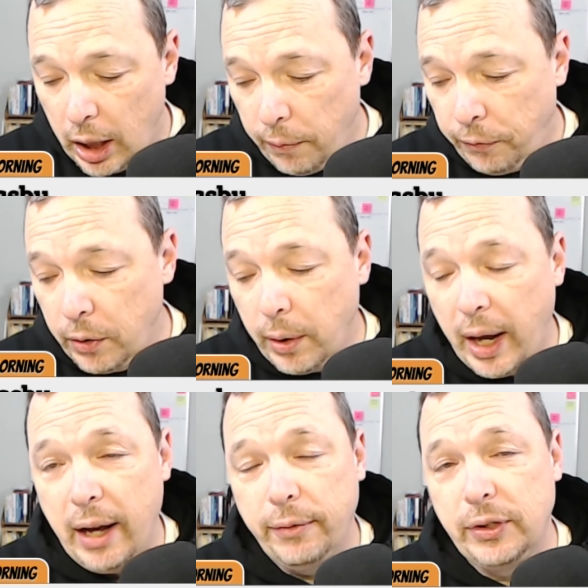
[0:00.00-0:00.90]
If
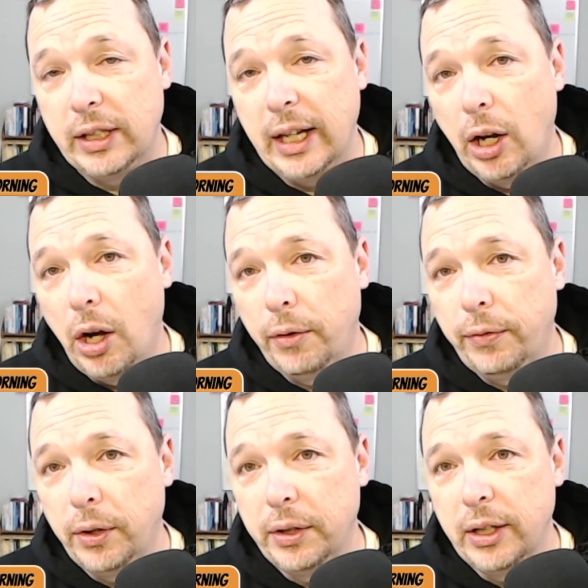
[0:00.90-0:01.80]
you have set
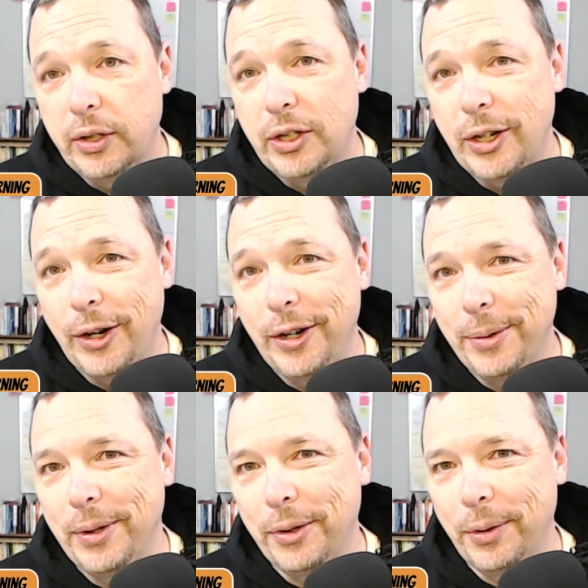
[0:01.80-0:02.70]
off on this
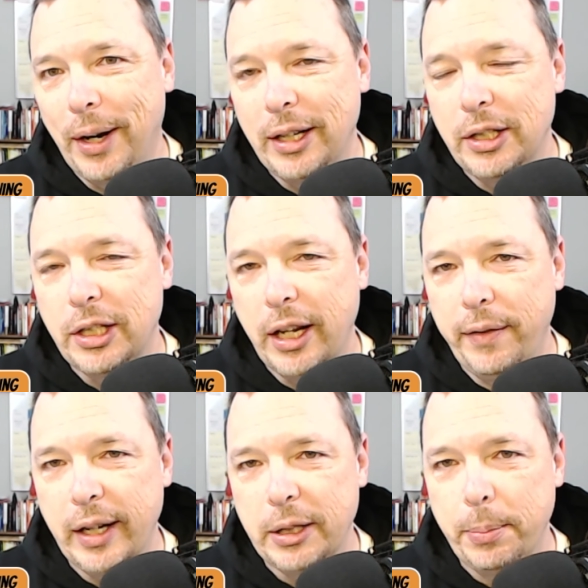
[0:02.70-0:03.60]
journey with the right set
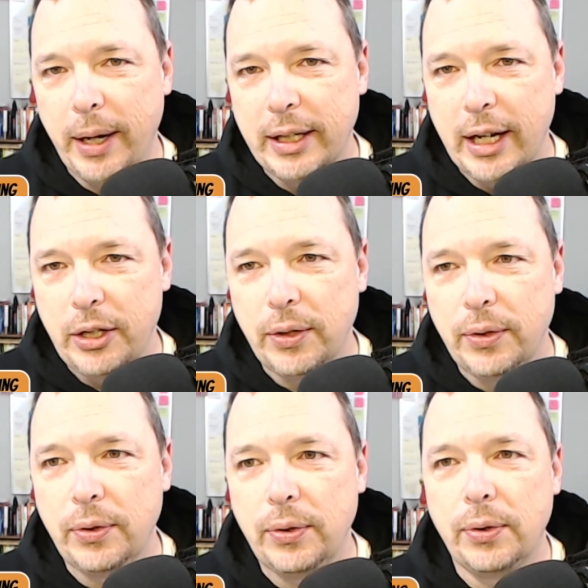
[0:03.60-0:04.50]
of
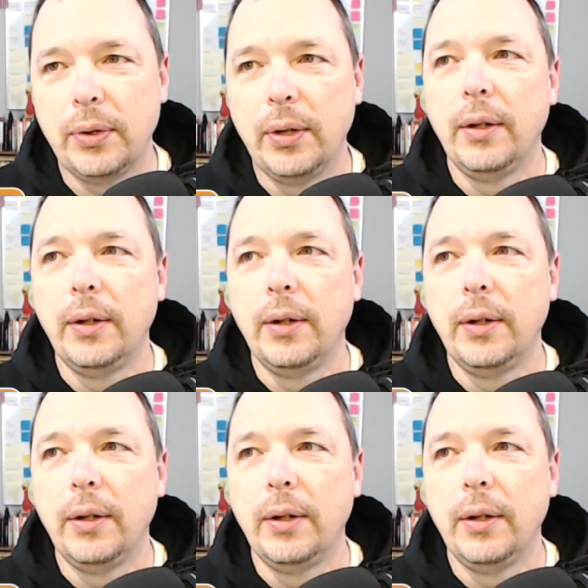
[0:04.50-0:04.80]
expectations,